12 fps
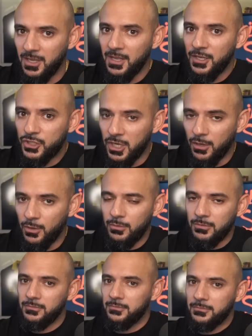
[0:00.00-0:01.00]
So
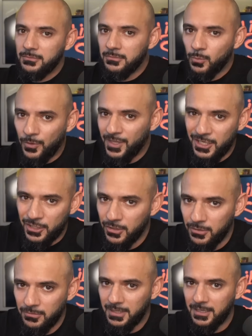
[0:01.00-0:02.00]
what they're going to
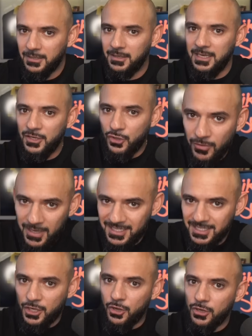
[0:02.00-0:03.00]
do, they're going to increase
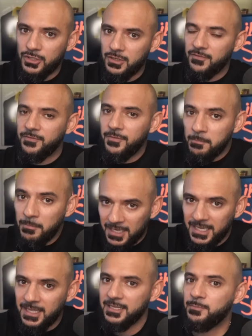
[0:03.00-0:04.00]
the cost of the
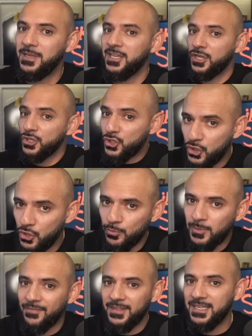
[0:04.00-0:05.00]
money that's being consumed
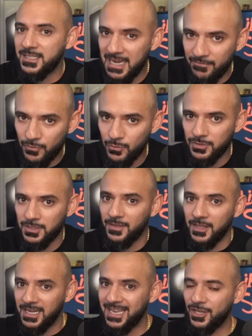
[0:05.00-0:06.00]
at these levels and they're
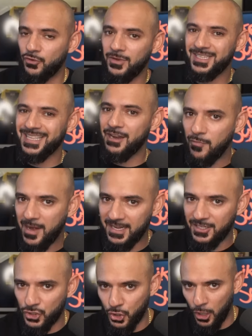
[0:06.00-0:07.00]
going to increase their
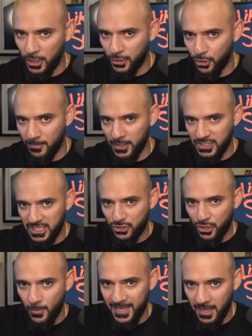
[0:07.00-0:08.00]
rates. Dollar dominance is
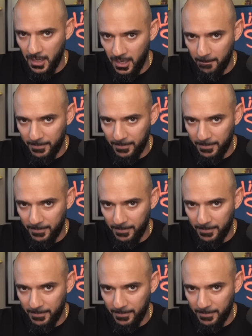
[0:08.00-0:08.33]
going up.